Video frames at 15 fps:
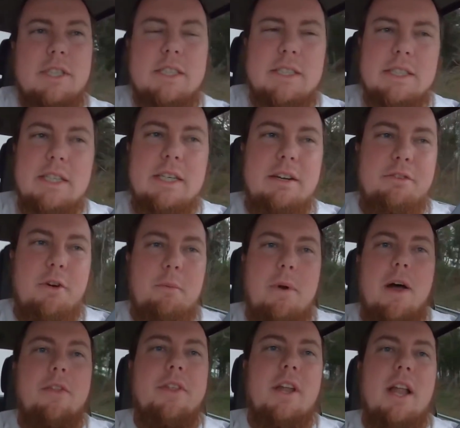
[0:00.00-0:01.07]
this is a different
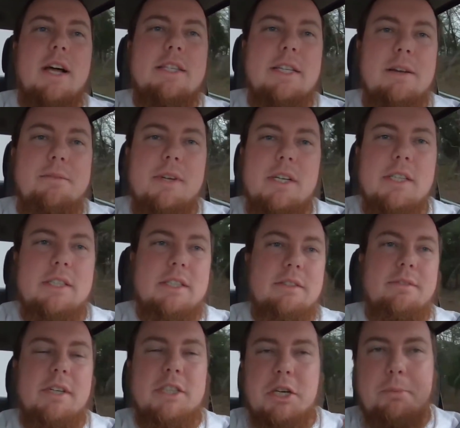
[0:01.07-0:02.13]
route than last time because
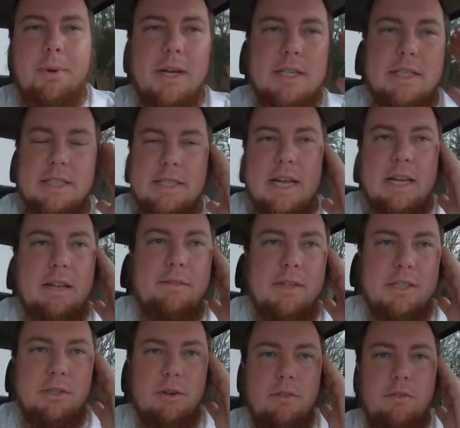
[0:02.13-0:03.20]
my GPS is taking
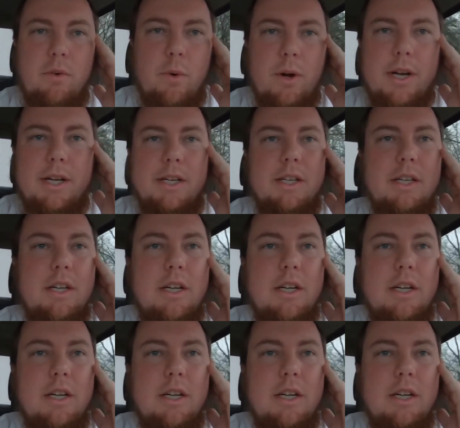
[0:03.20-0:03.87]
me to avoid